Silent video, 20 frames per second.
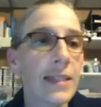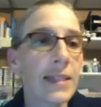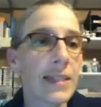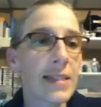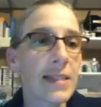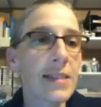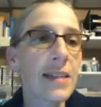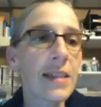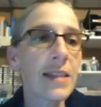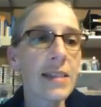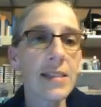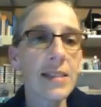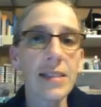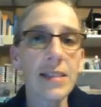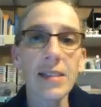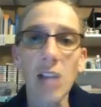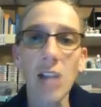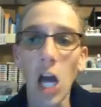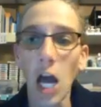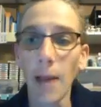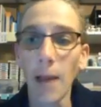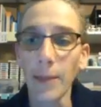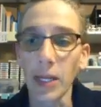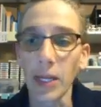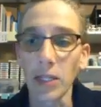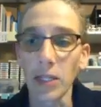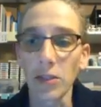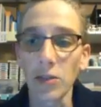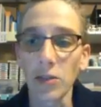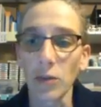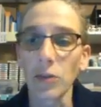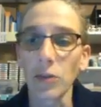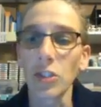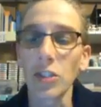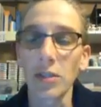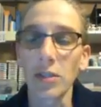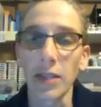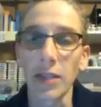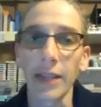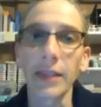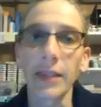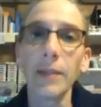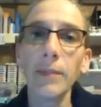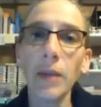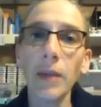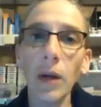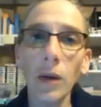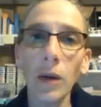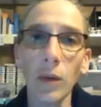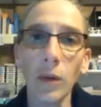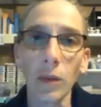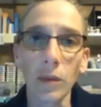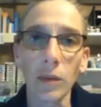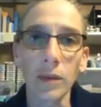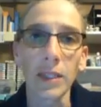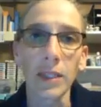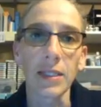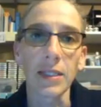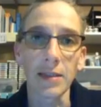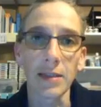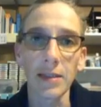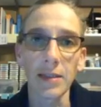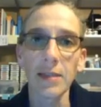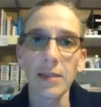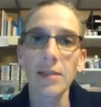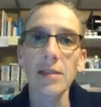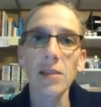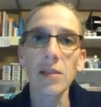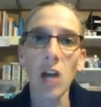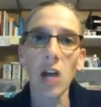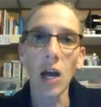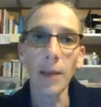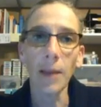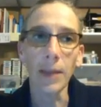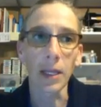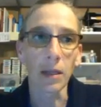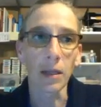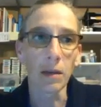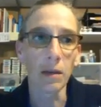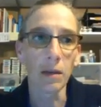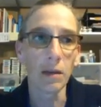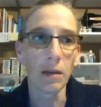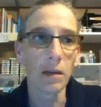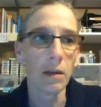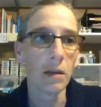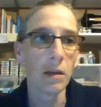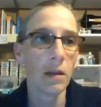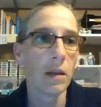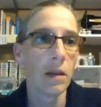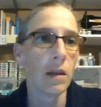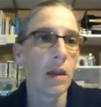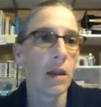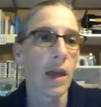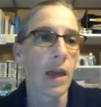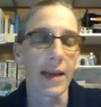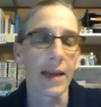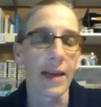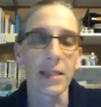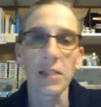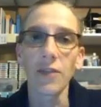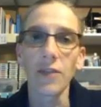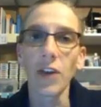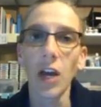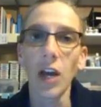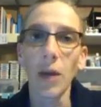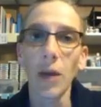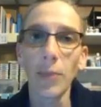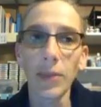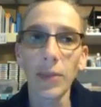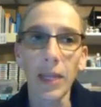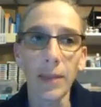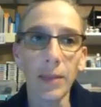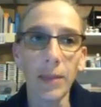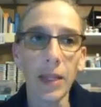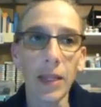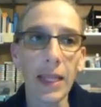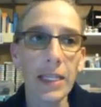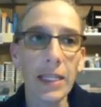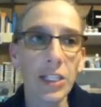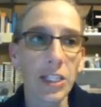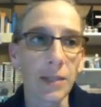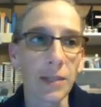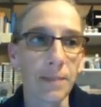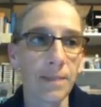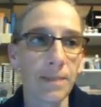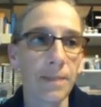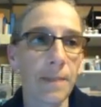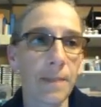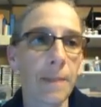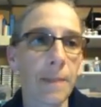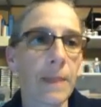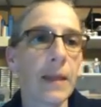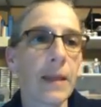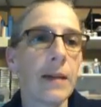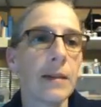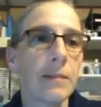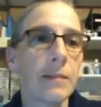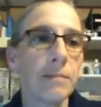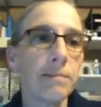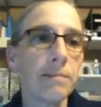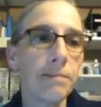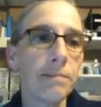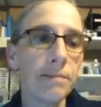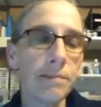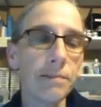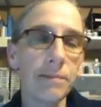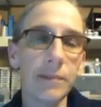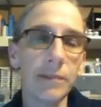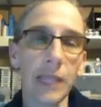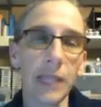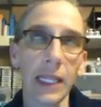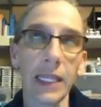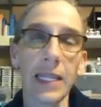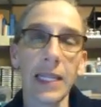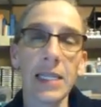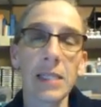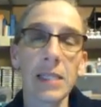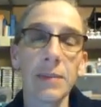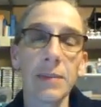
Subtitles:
Dizziness is common, so just let them know that dizziness is common. Ask for help with ambulation. They need